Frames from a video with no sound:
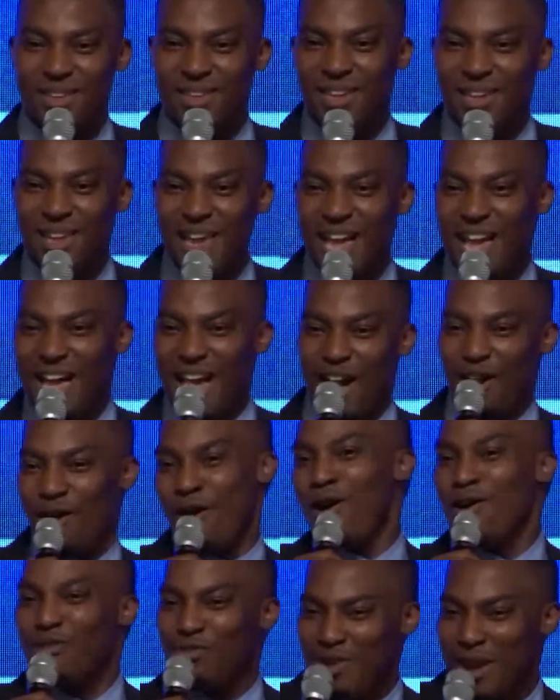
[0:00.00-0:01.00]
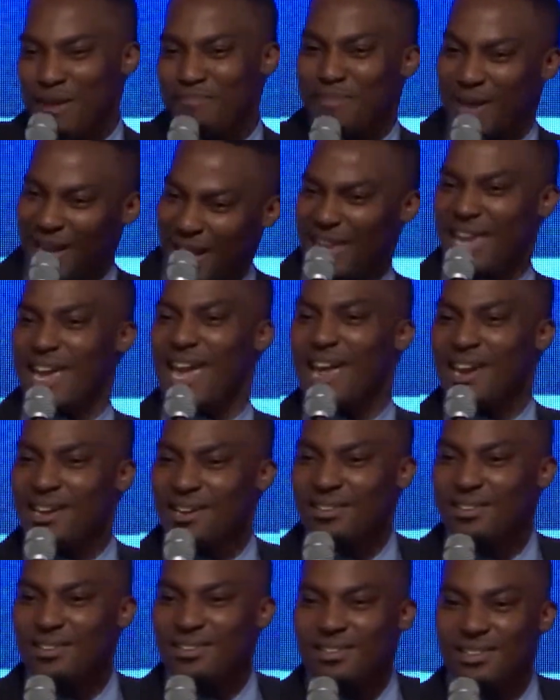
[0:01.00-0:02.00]
Yeah, I can't rap, but I can.
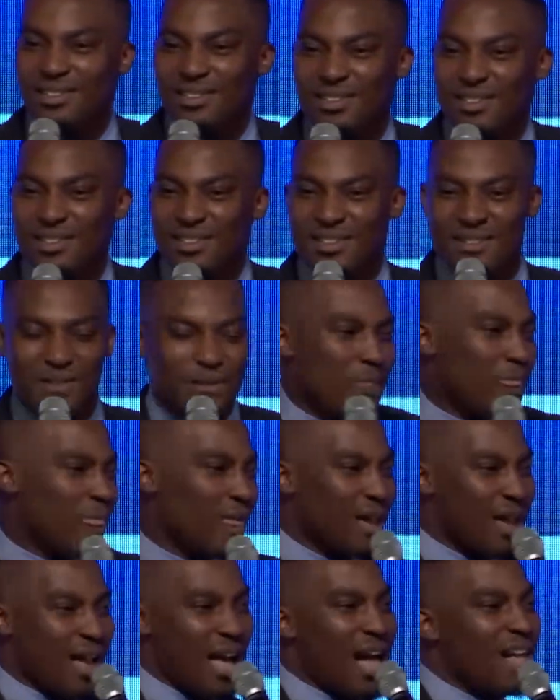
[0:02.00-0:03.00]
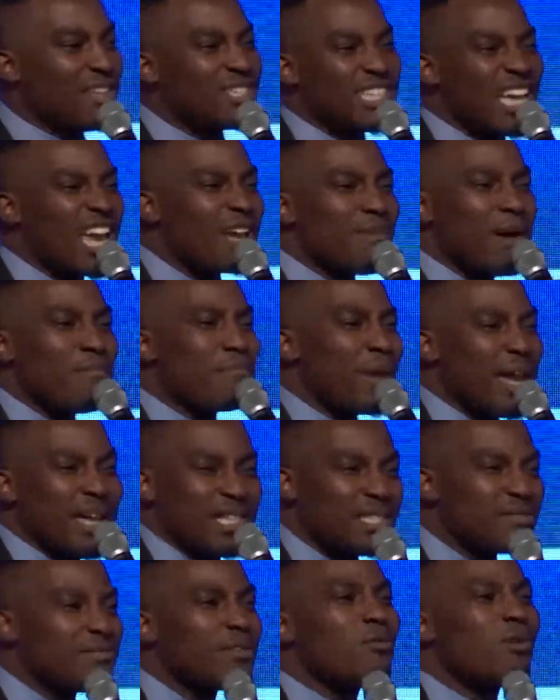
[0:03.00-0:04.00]
I'll sag my pants
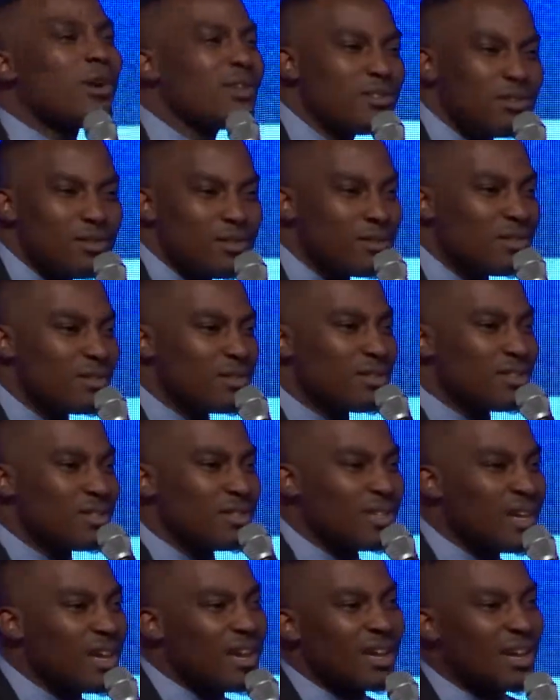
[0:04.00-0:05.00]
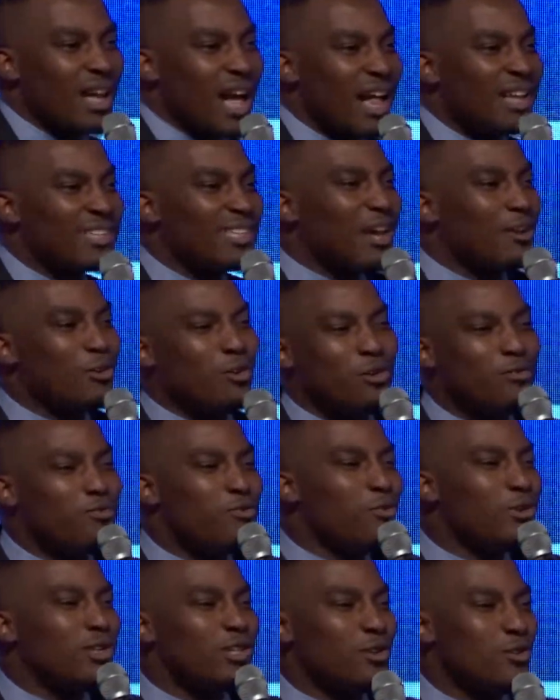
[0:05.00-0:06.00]
if I want to. Yeah, I'll download
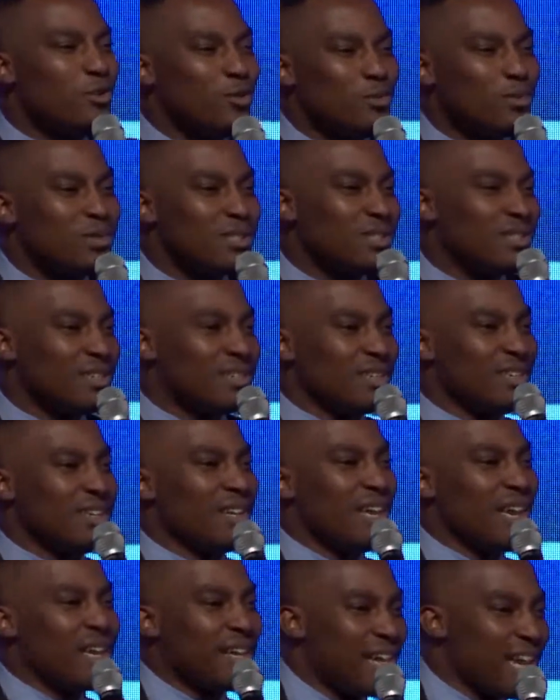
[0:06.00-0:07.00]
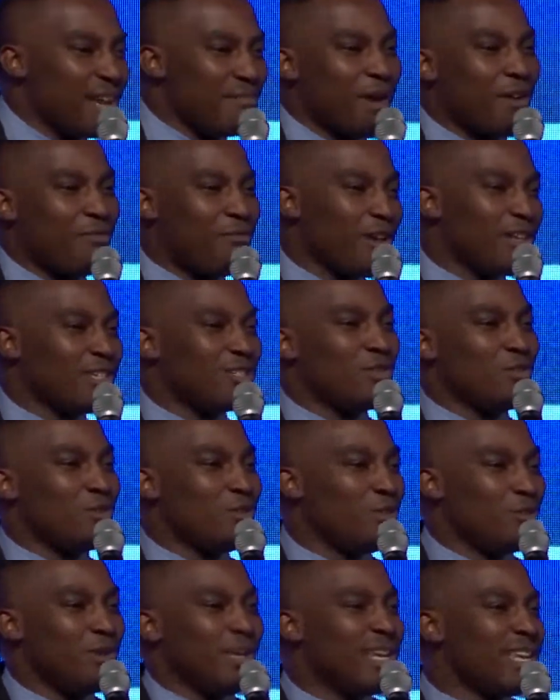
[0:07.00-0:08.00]
Fruity Loops, get my friends to
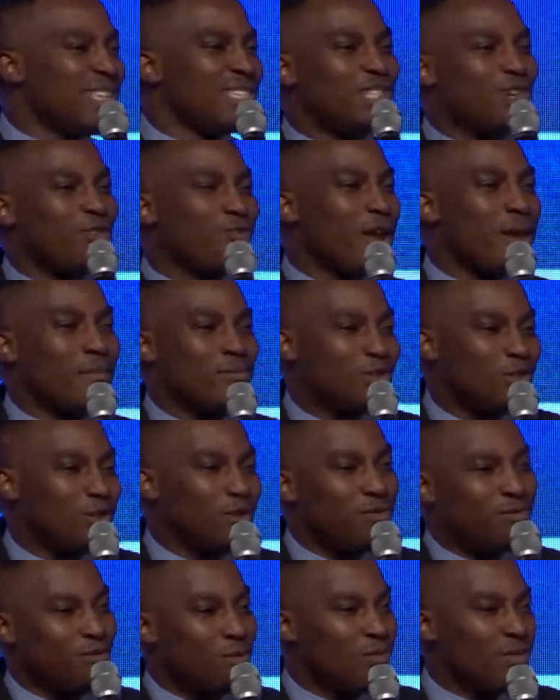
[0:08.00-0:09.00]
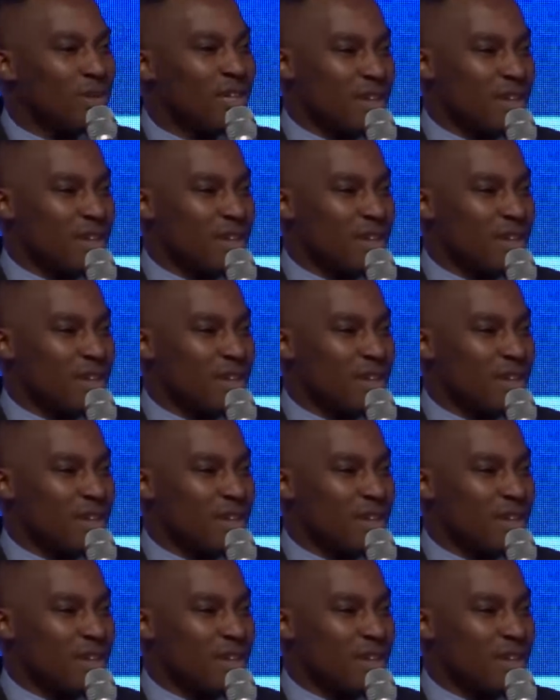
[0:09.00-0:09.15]
do an Instagram shoot for me.